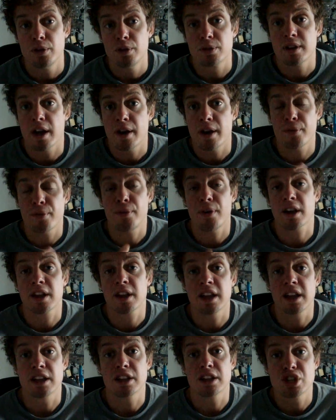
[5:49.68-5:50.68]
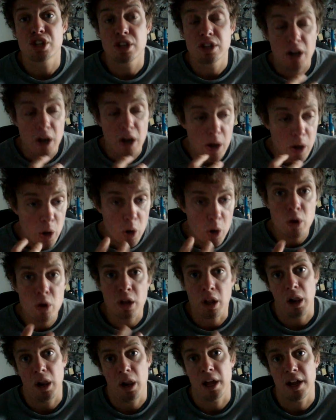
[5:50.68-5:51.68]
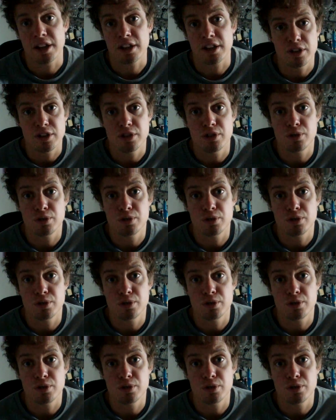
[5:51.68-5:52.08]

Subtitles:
you gotta fucking look like